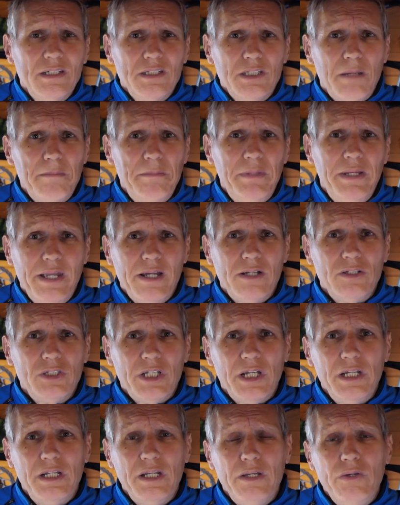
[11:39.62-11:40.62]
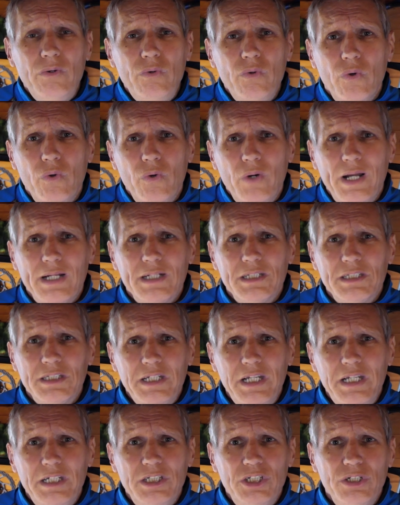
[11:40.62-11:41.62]
Somebody else I know who
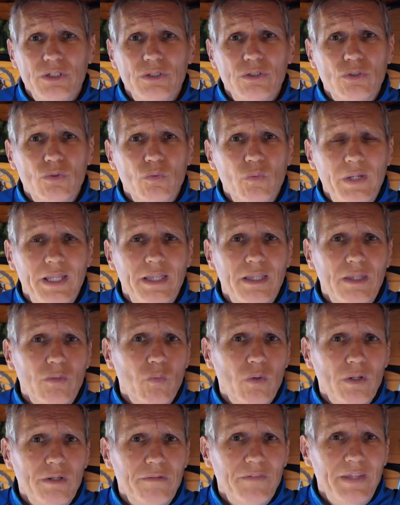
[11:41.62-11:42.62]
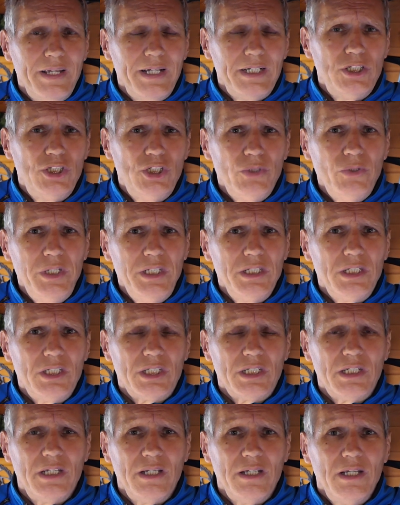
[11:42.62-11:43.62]
has issues with one of their
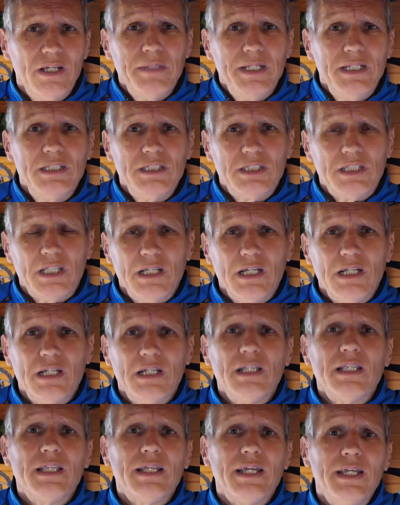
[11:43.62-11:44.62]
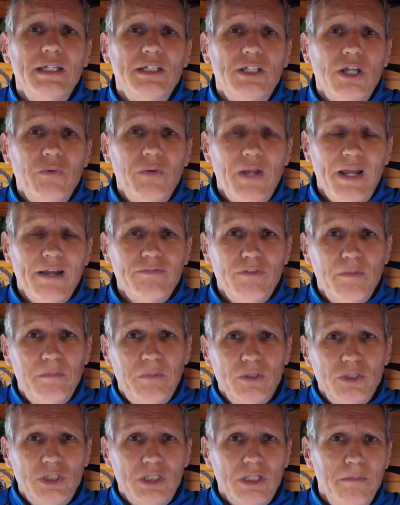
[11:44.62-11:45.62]
joints means that they don't have to
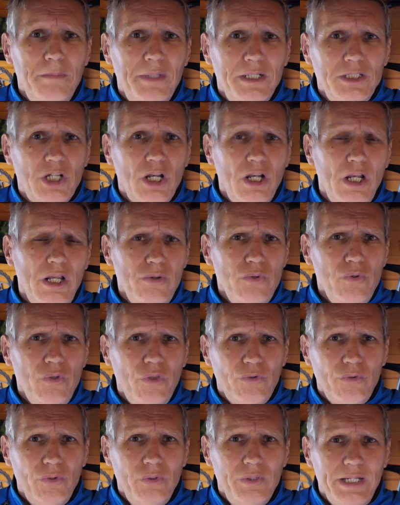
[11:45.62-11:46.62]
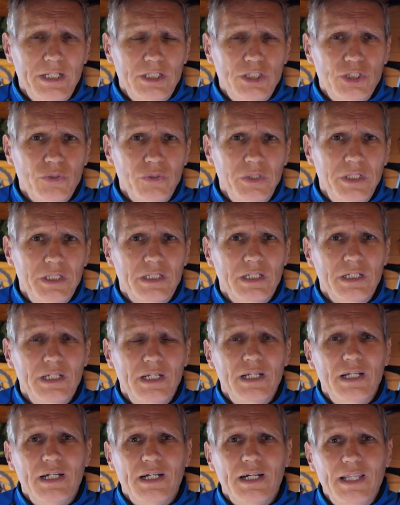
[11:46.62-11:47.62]
put so much load through their joint,
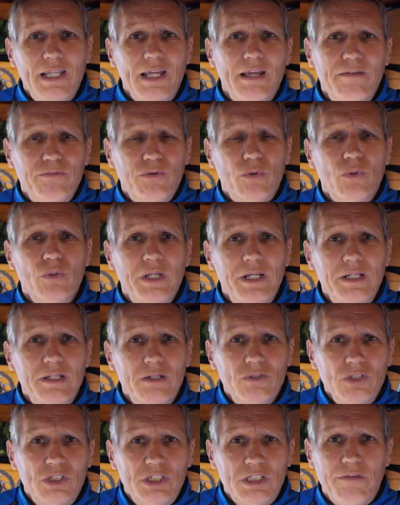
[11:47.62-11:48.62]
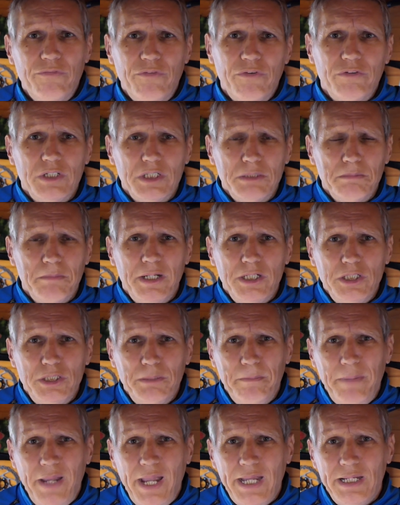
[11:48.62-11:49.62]
and therefore they don't suffer as
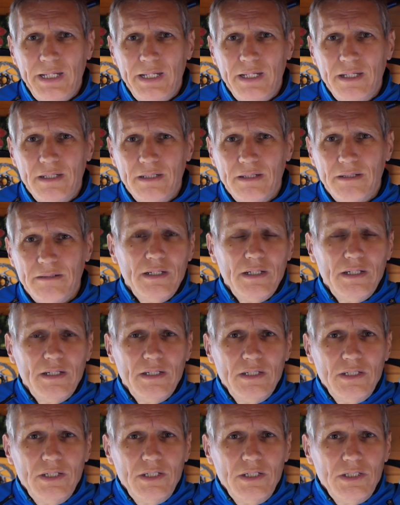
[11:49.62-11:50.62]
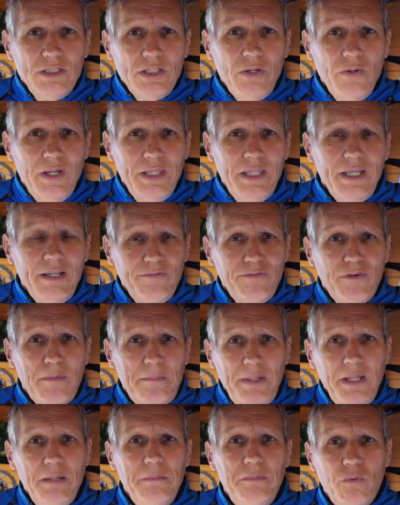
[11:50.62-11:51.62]
much pain. So I think for
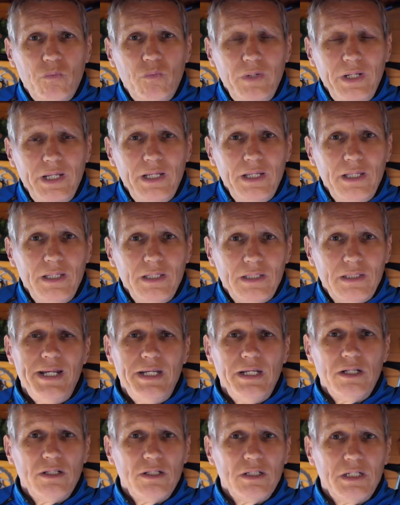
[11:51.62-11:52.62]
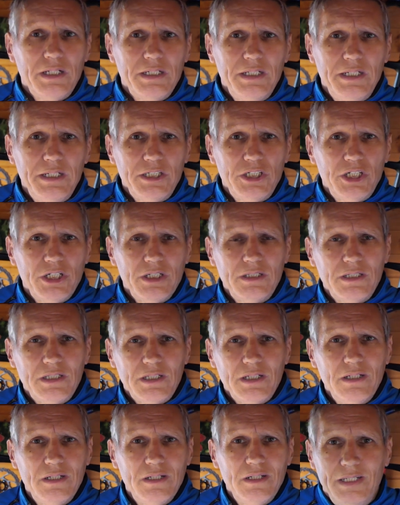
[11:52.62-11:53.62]
people with medical
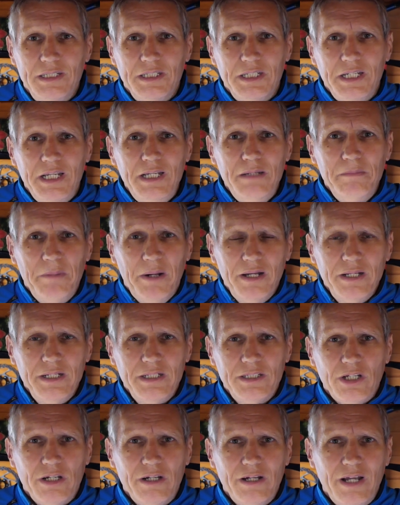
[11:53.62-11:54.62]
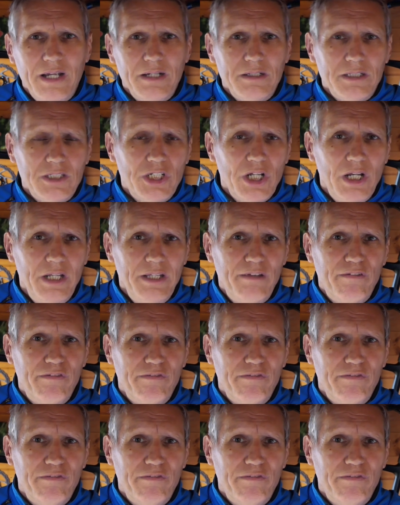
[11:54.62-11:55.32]
conditions, these e-bikes are actually